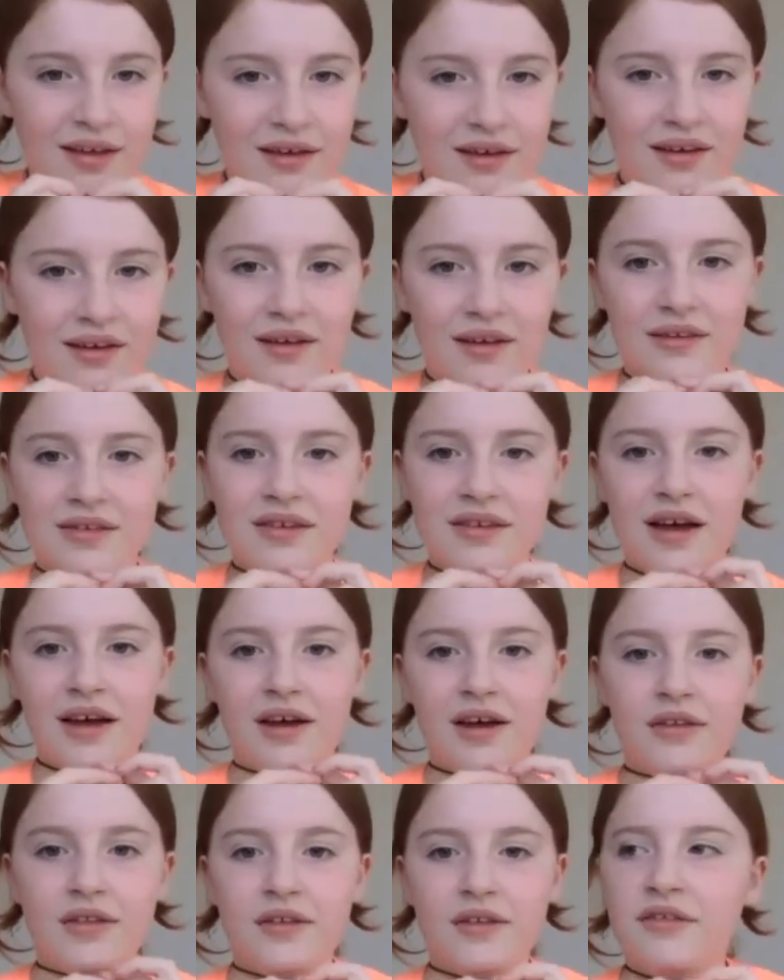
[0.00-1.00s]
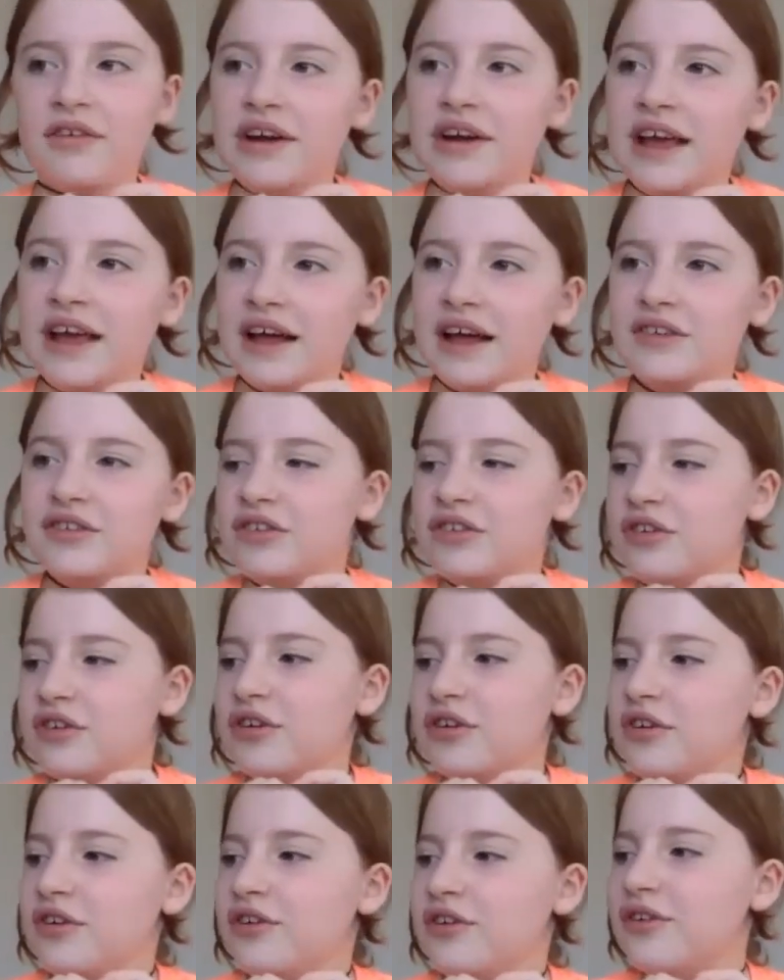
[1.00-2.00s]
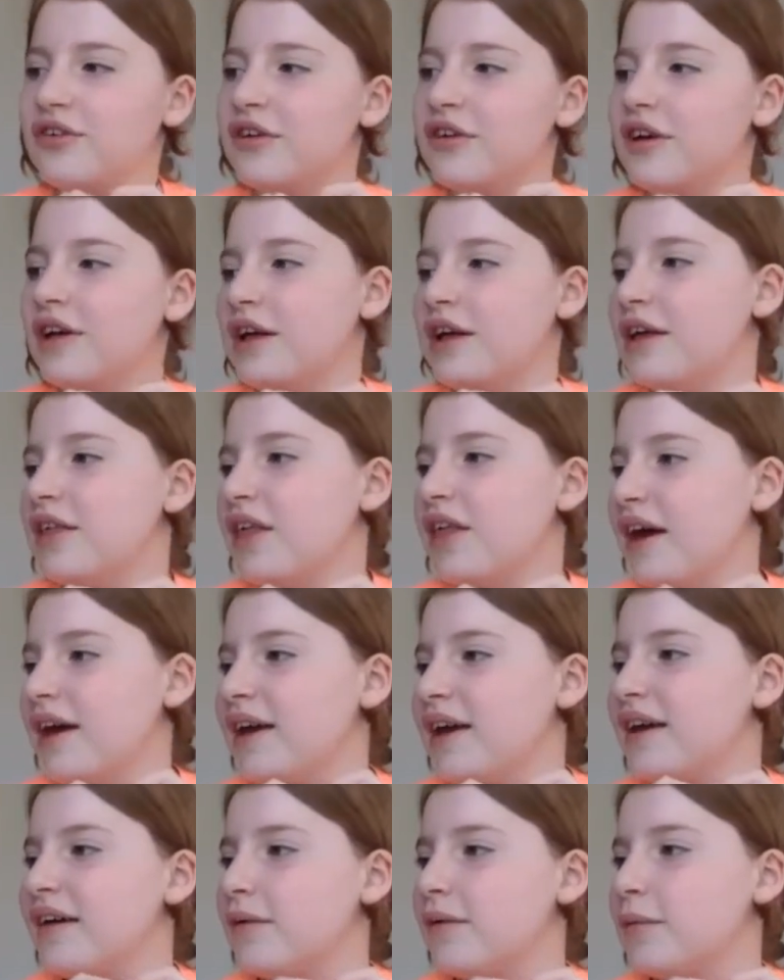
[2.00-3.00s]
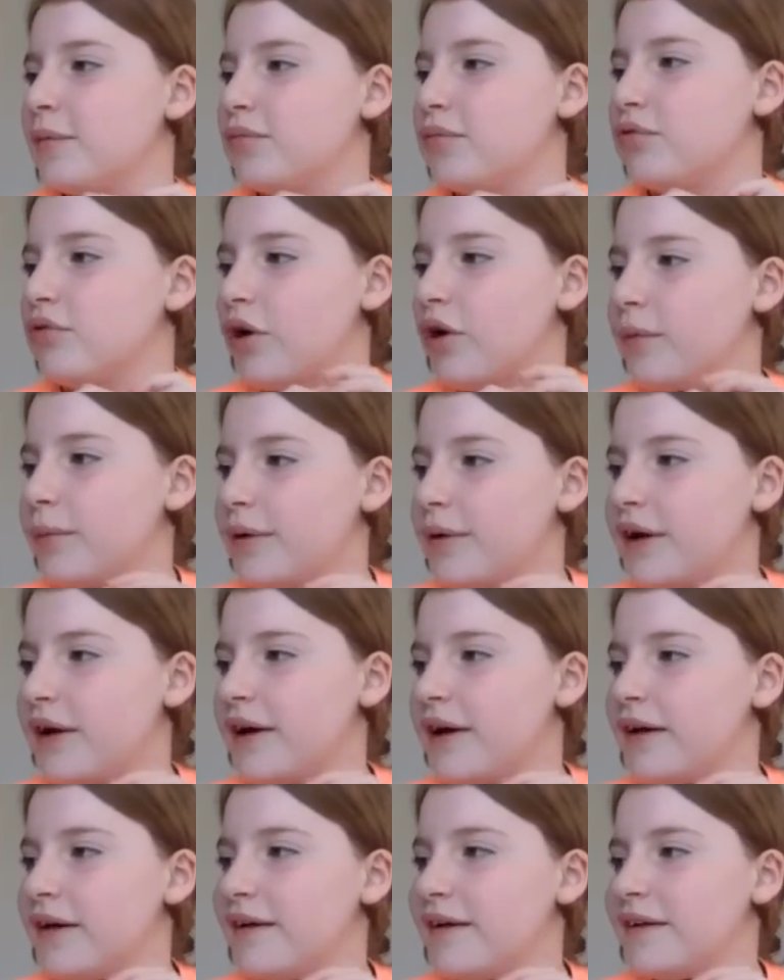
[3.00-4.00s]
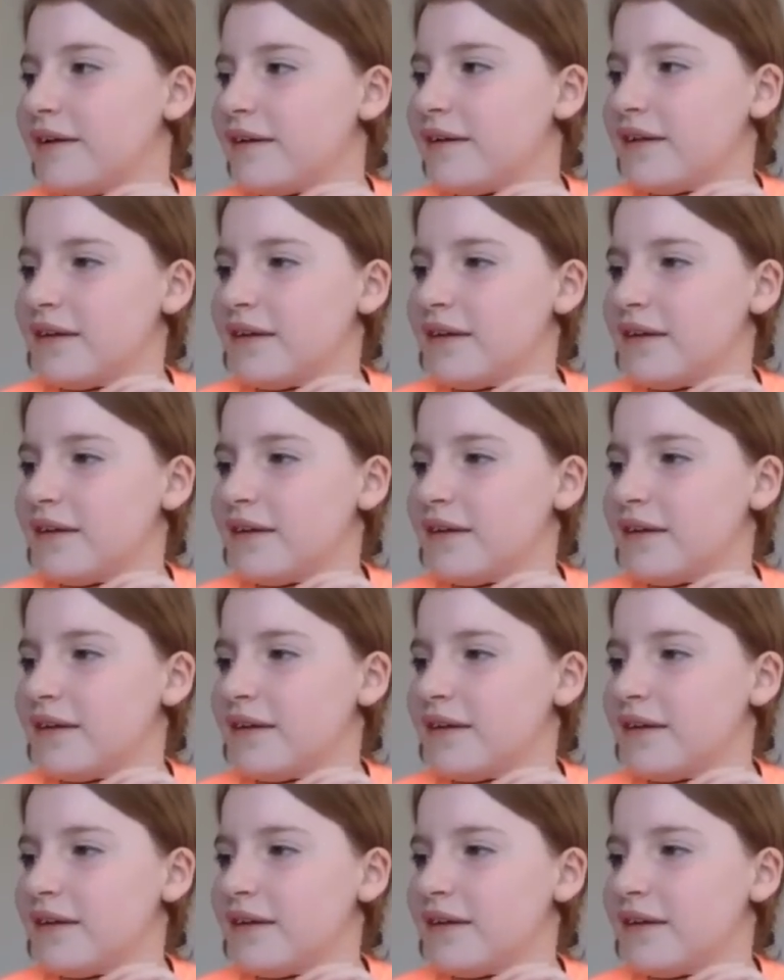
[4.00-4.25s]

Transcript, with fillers: Because I only really get to do like proper